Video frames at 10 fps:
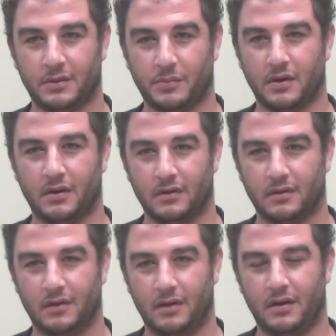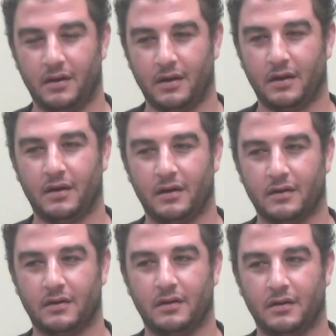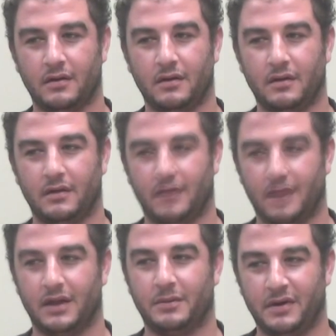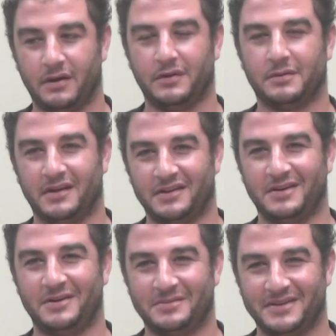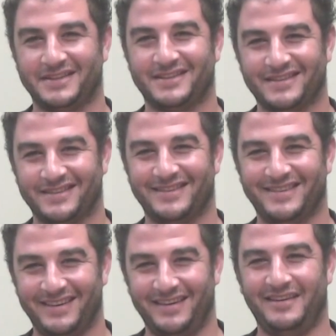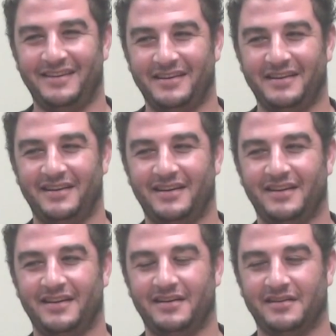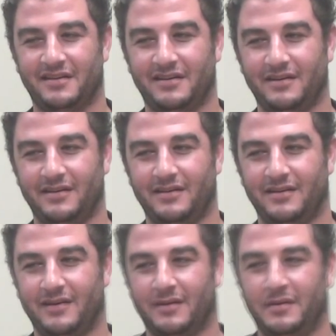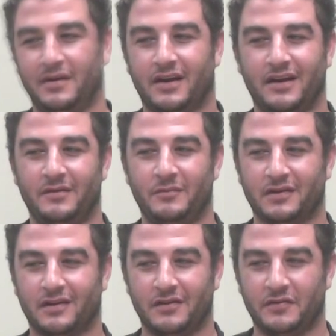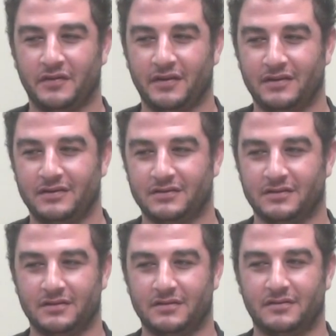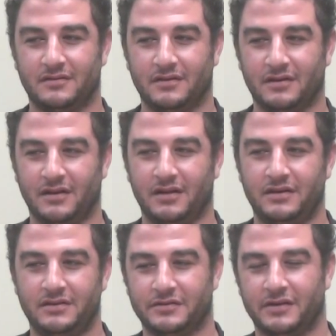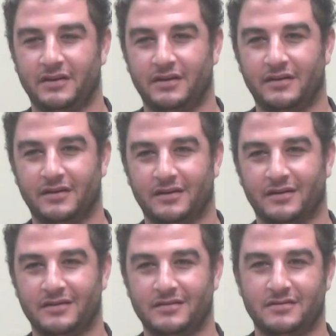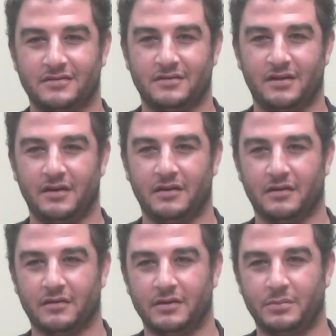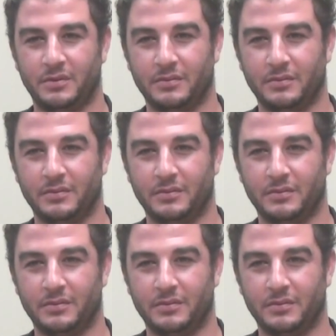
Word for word: at the park, and I liked, uh, I like being with my therapist, and I like uh, communicating with all the fellas and the ladies around here because they are good